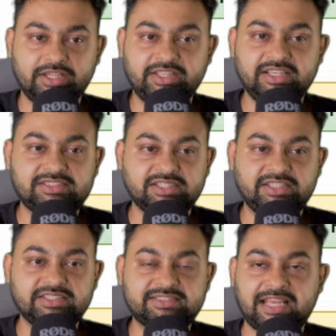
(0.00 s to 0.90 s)

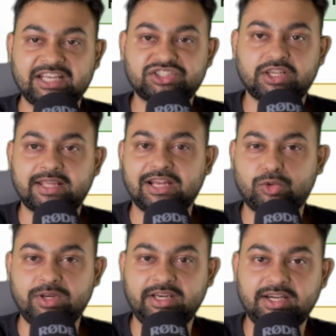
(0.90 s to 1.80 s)
these hash are
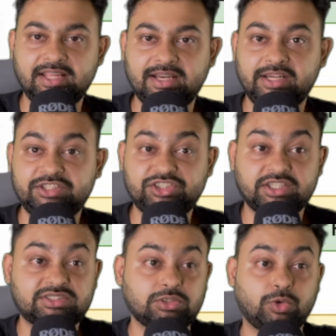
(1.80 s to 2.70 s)
calculated, and it
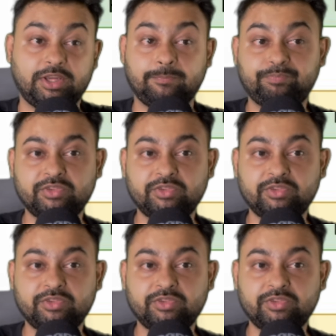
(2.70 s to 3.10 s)
checks, okay,